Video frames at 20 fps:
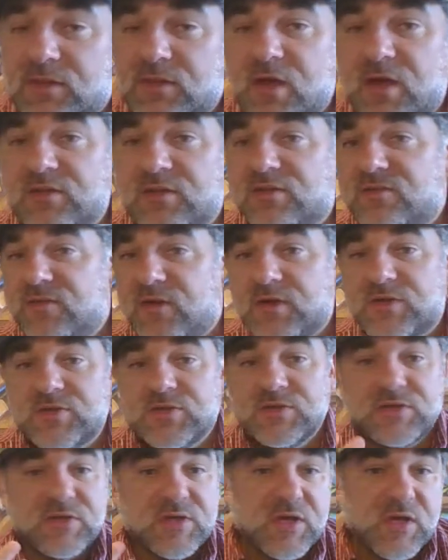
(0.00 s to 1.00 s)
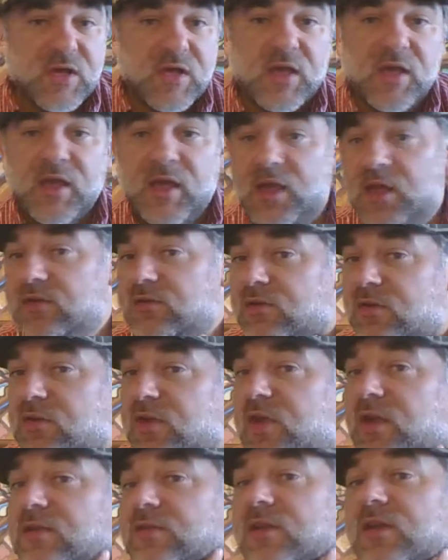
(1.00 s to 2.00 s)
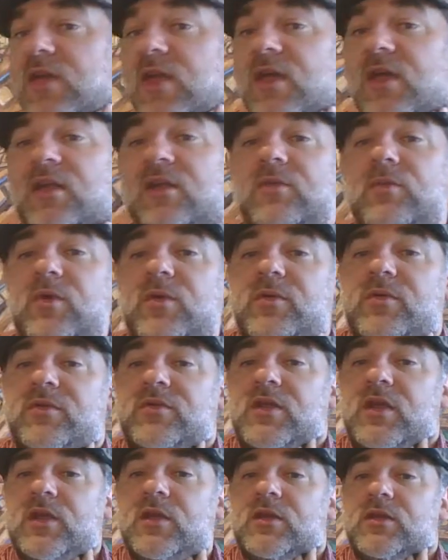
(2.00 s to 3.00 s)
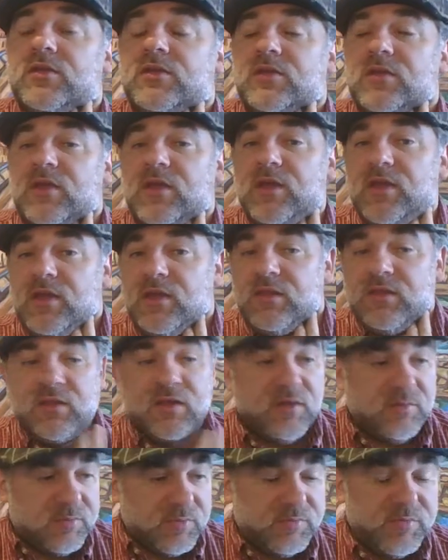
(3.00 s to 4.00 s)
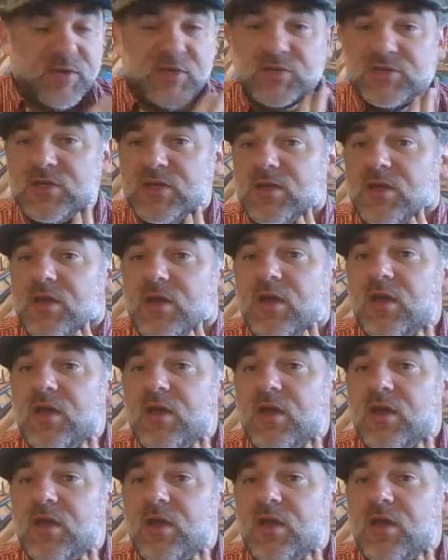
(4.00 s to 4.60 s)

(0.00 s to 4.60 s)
loss of function. And so, yes, again, what we're seeing is in the Bubishi,